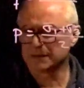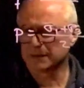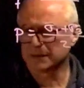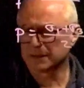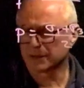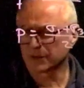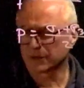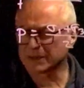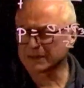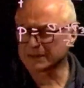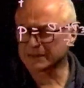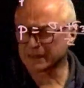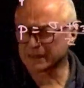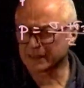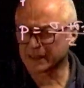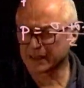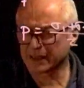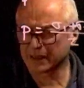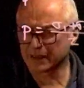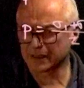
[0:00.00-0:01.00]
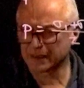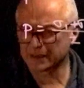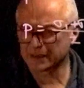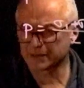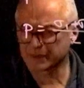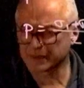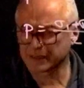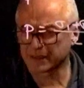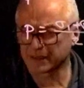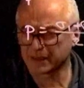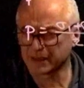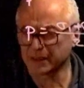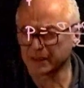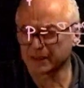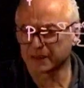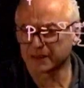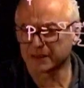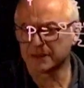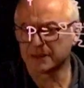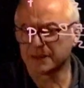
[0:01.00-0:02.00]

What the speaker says: Once again, let's be clear.